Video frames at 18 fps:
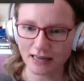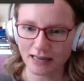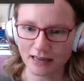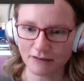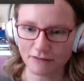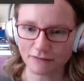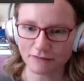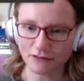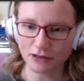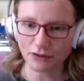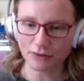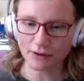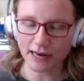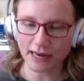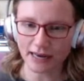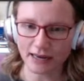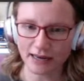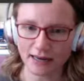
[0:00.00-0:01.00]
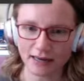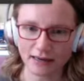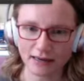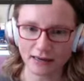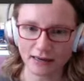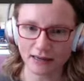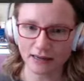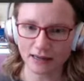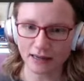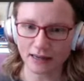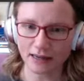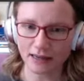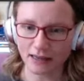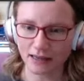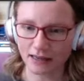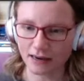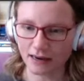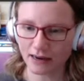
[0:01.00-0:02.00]
If you had
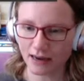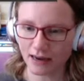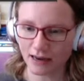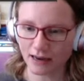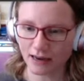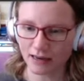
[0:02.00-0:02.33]
NIMS.